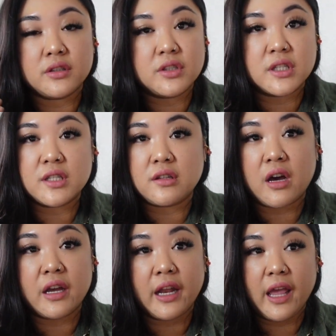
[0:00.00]
just
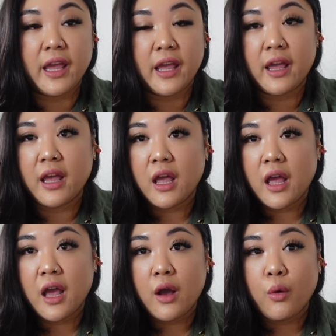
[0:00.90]
thought, hey,
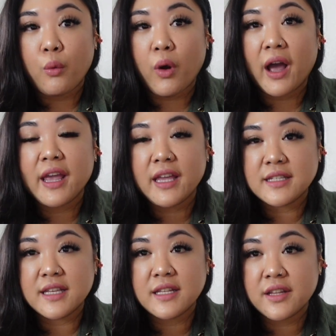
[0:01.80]
why
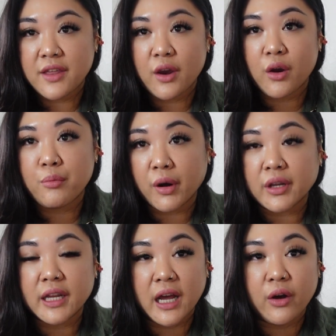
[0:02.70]
isn't there a
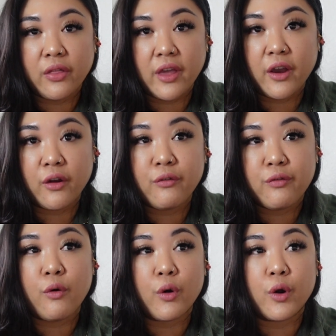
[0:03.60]
market out there
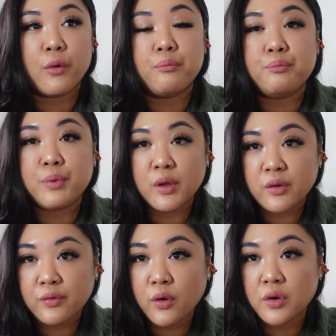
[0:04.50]
for
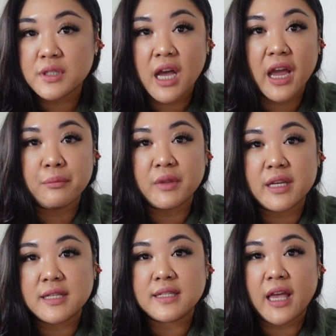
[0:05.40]
beautiful,
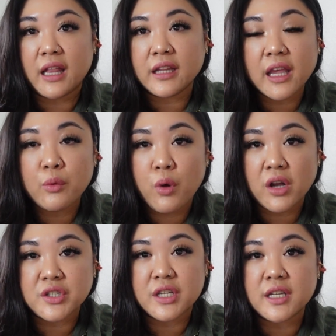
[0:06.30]
timeless, elegant
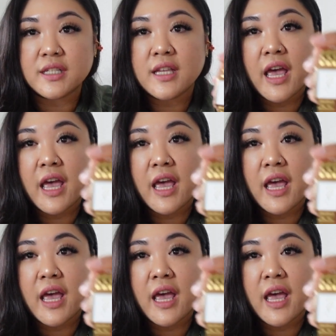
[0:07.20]
watches